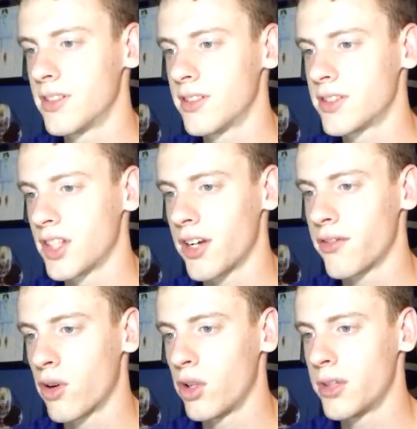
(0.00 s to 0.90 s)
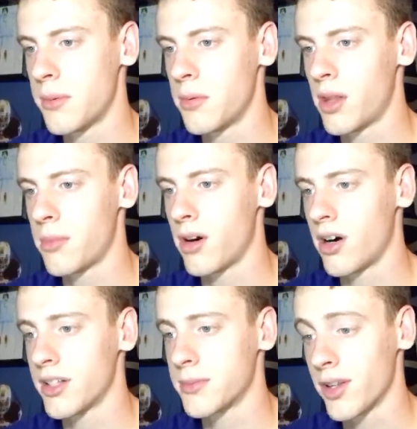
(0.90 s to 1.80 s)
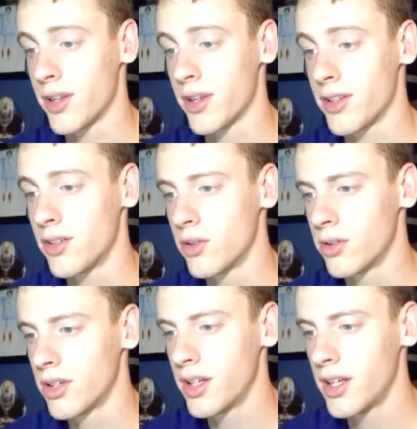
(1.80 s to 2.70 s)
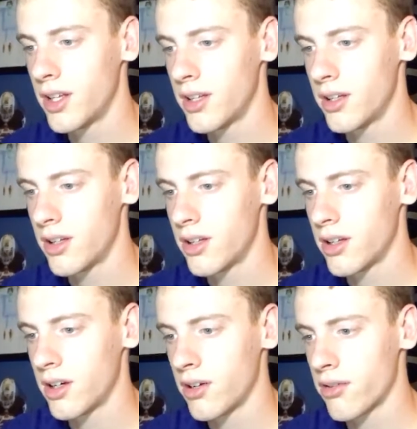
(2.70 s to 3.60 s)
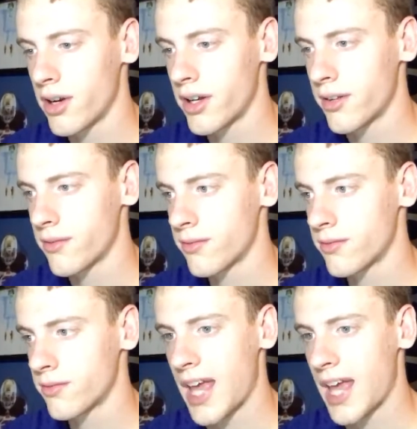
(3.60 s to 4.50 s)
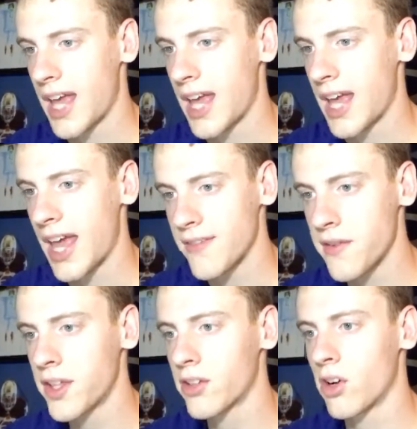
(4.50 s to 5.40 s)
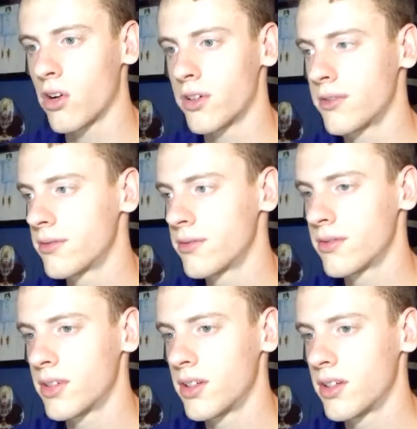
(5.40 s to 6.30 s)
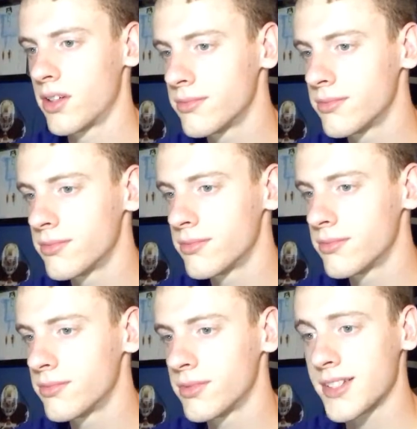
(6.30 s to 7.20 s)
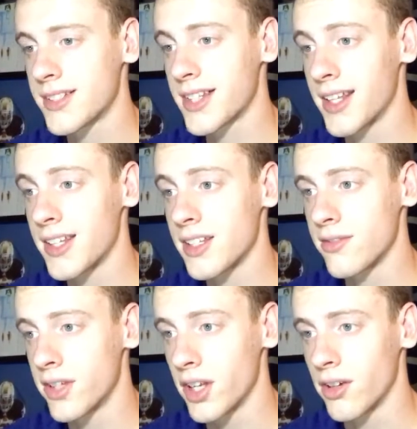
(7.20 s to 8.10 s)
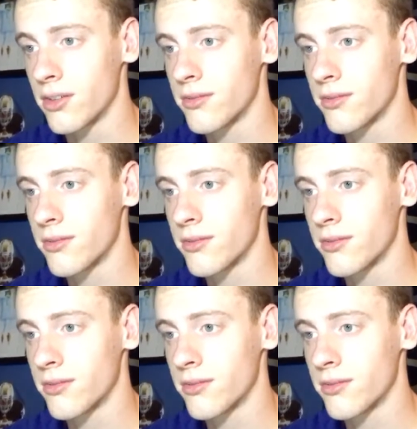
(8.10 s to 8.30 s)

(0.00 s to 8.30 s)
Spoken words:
Sorry for holding people up on Spotify too. Alrighty, so have everything rolling. So let's get into this video.